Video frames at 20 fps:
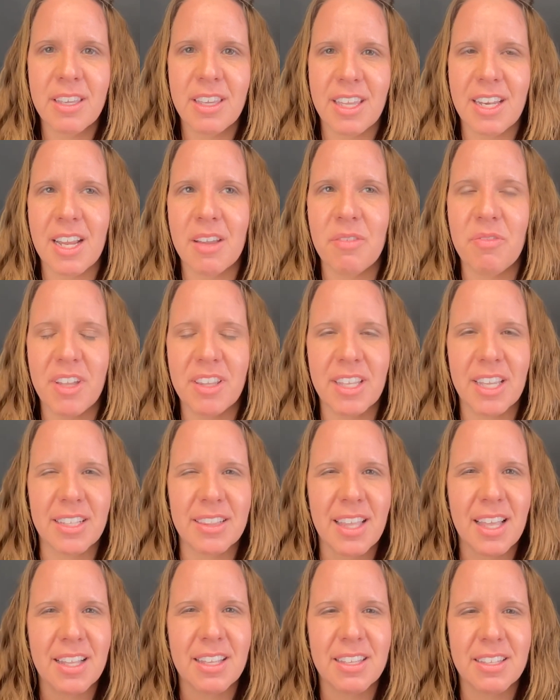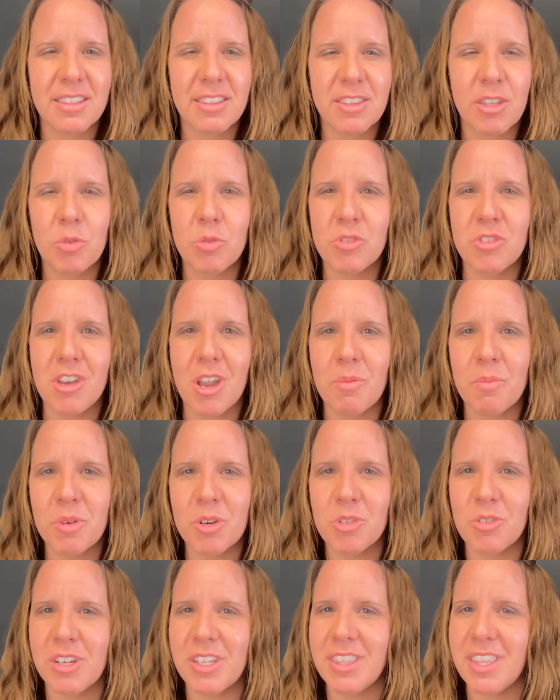And I find like that, those
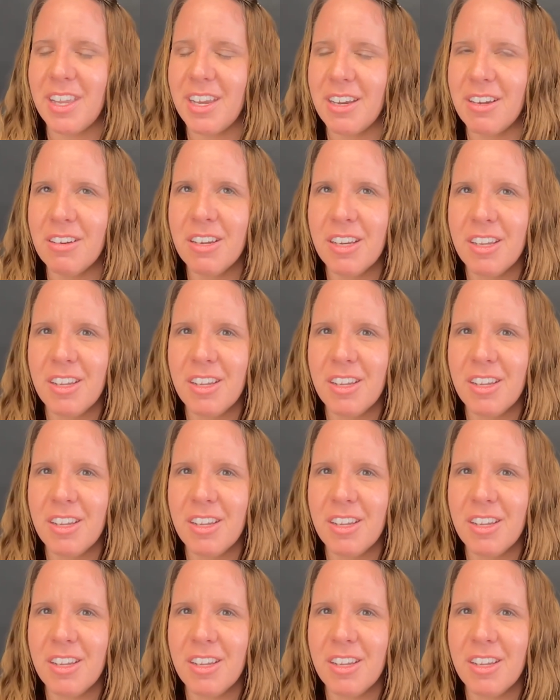numbers right there,